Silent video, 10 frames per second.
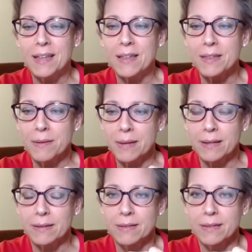
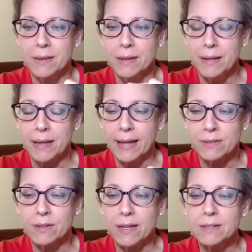it
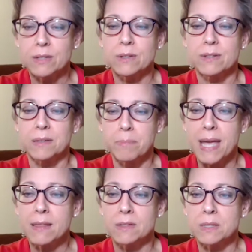gets into, it says,
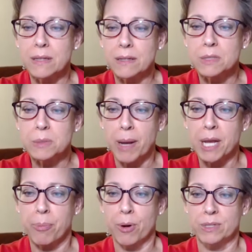make this little
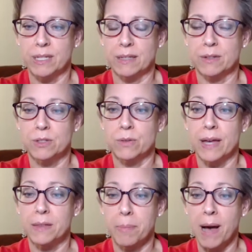spike protein so
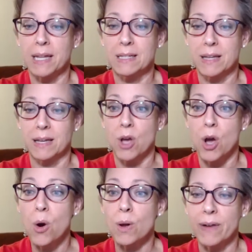that the body says,
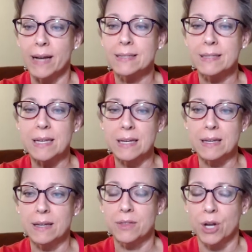oh, if I
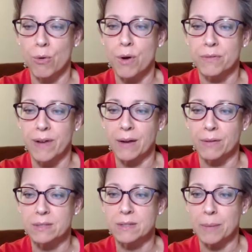see the
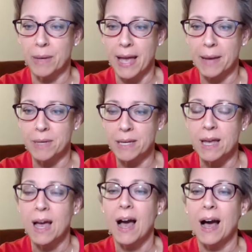coronavirus coming at me,
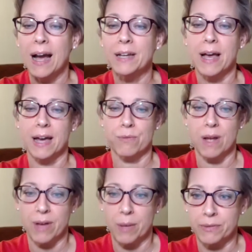I know how to
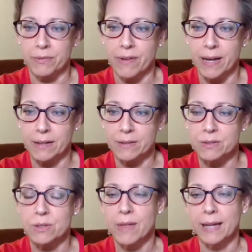rev up and fight it.
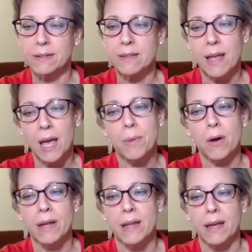So that's the
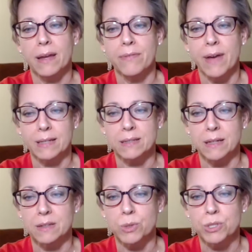mRNA
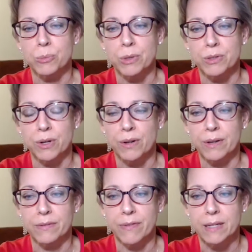vaccines, which are Moderna
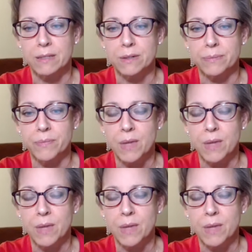and Pfizer.